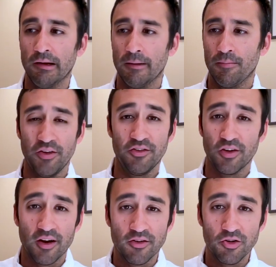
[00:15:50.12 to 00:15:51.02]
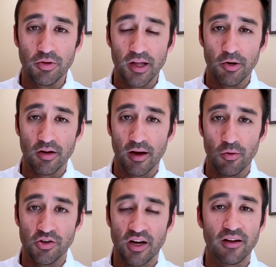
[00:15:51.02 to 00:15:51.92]
this is not a new playbook. I
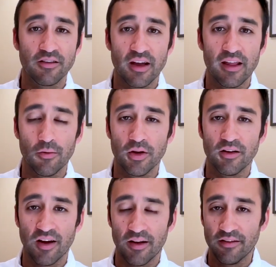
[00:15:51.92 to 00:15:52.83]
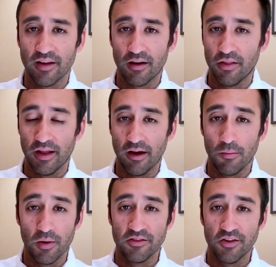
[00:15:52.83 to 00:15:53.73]
wish I could say that we designed this out of thin air,
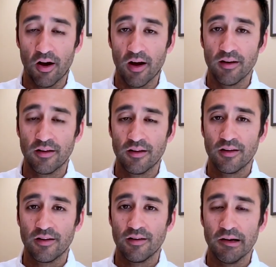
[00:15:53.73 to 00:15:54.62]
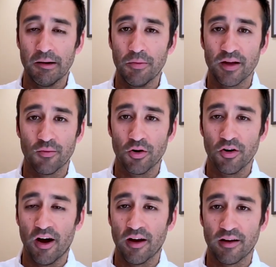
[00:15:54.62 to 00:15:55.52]
but it's not. We're
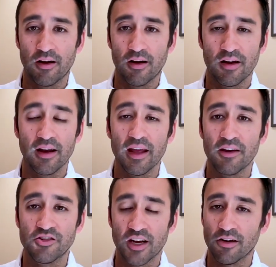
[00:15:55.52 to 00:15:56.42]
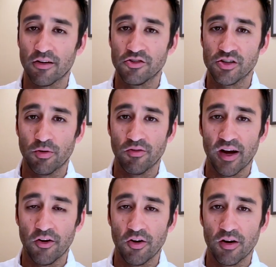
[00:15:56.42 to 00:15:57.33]
not a cutting edge technology
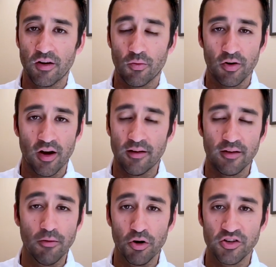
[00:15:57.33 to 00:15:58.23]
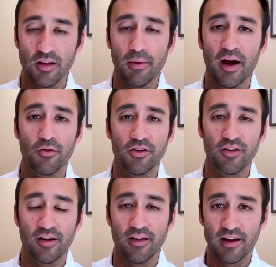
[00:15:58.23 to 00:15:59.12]
provider. We're not pushing the boundaries
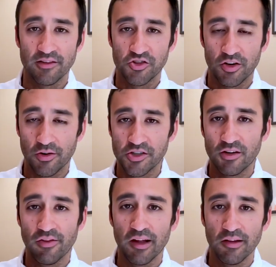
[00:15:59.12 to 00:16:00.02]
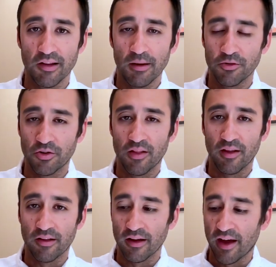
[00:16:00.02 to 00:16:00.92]
on the next generation of LLMs or anything
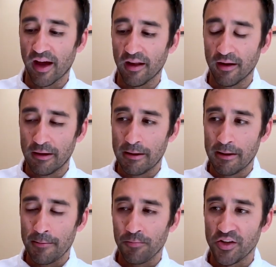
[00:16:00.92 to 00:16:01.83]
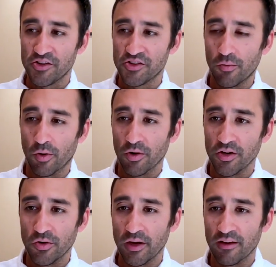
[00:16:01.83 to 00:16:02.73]
like that. Instead, what we're
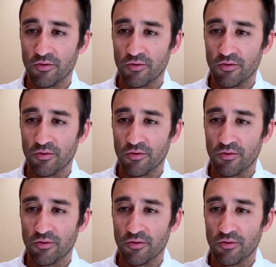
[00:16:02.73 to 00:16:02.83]
doing is